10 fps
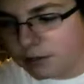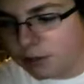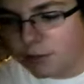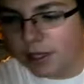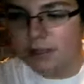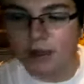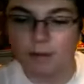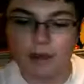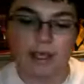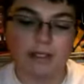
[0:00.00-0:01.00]
I also picked
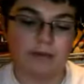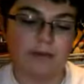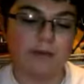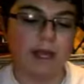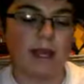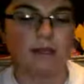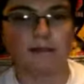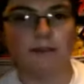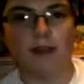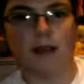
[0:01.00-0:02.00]
up a Dreamcast
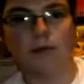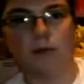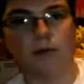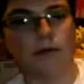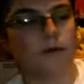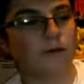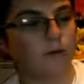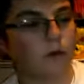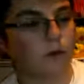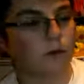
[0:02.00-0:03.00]
V M U
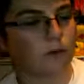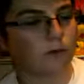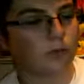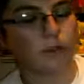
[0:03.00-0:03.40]
for